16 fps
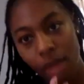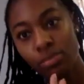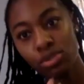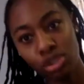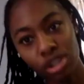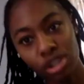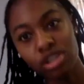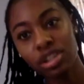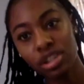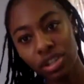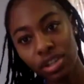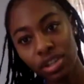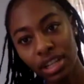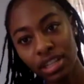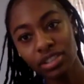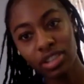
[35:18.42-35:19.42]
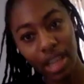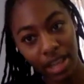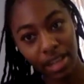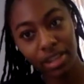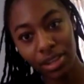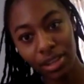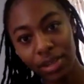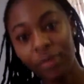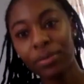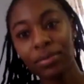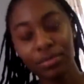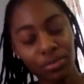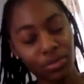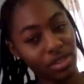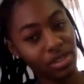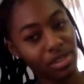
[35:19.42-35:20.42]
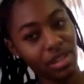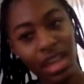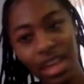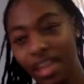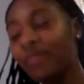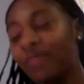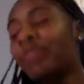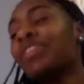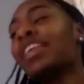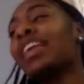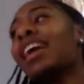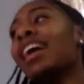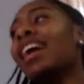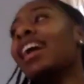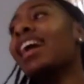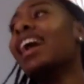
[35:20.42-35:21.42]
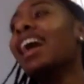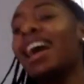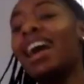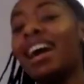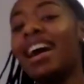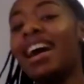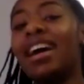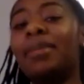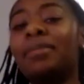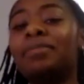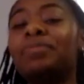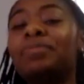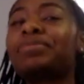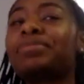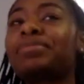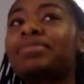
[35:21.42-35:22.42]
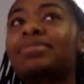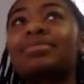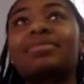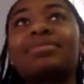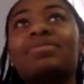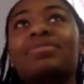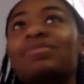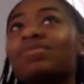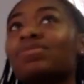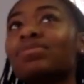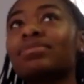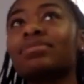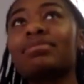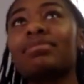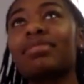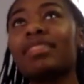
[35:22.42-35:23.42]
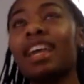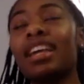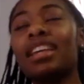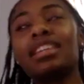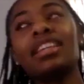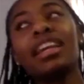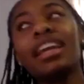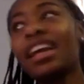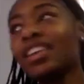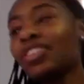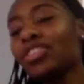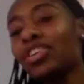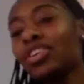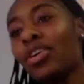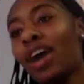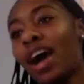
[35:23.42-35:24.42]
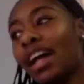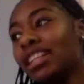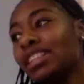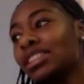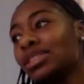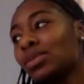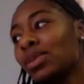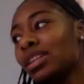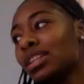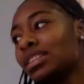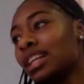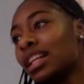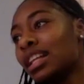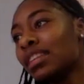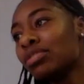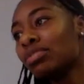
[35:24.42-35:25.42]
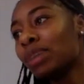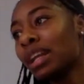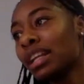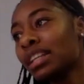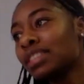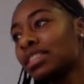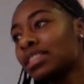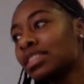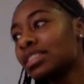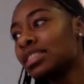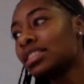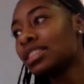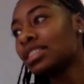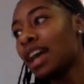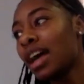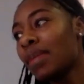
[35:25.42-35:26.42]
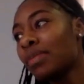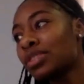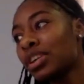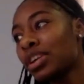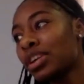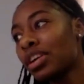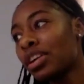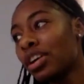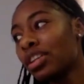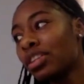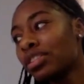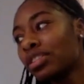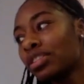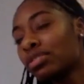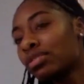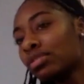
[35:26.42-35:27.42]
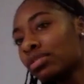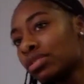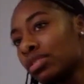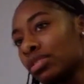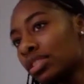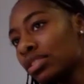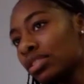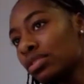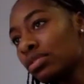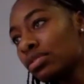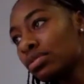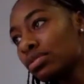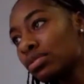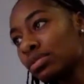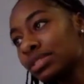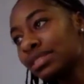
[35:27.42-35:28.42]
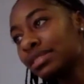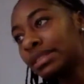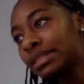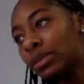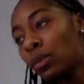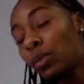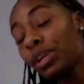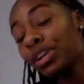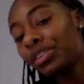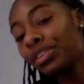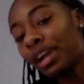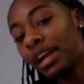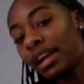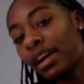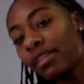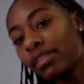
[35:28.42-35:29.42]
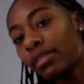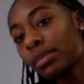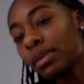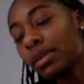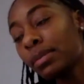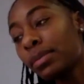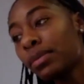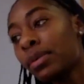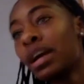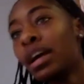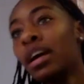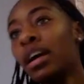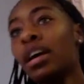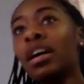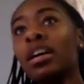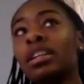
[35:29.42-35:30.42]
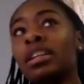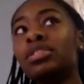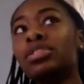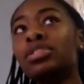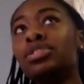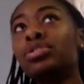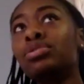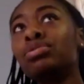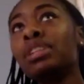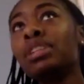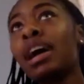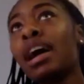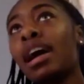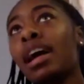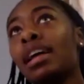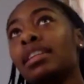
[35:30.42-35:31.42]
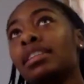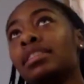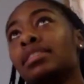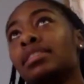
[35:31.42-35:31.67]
just learning, like you. Just saying. Um, yeah, I just want to tell everybody, since the times are a little weird right now for people, do not